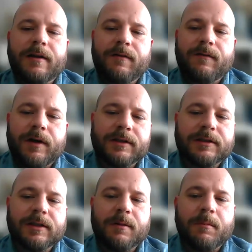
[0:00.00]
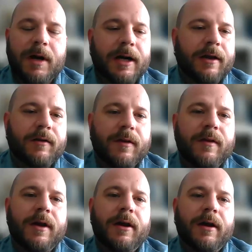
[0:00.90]
difference in the market
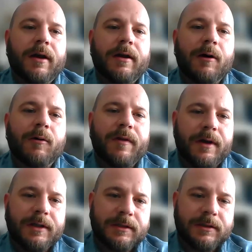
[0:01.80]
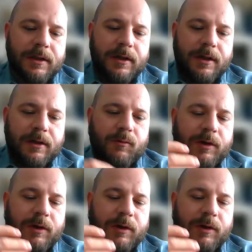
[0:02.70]
nowadays. Yeah.